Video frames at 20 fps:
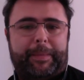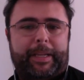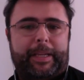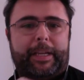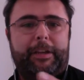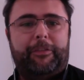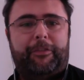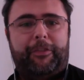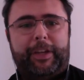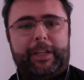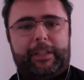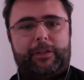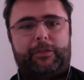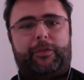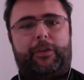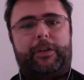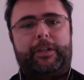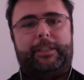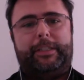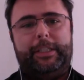If it's
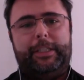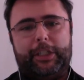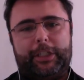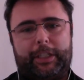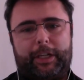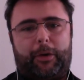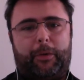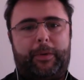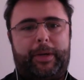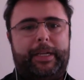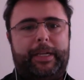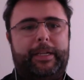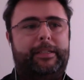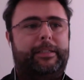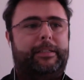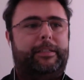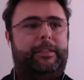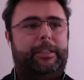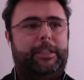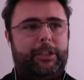for digital,
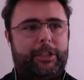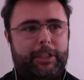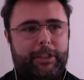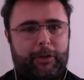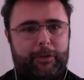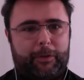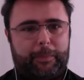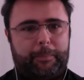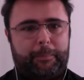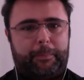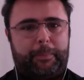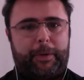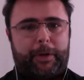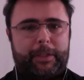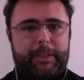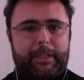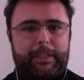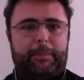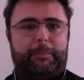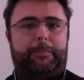it's digital
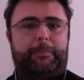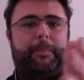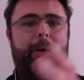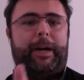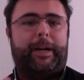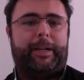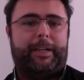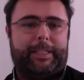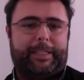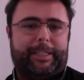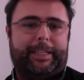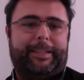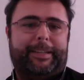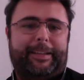product marketing